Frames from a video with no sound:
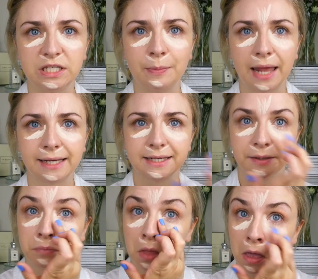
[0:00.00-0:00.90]
blender.
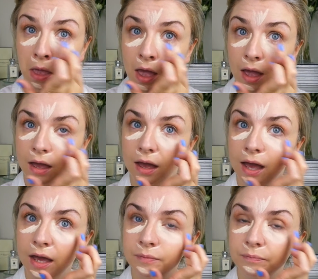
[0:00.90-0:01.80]

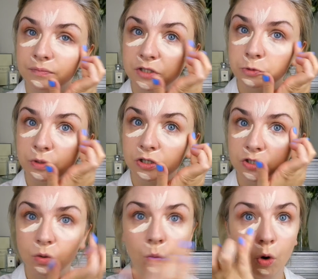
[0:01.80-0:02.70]
Just because
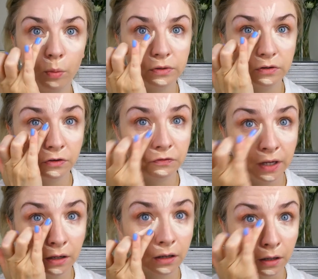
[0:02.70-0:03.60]
the warmth of your
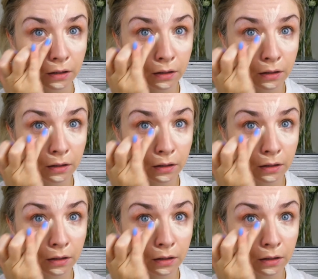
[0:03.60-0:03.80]
finger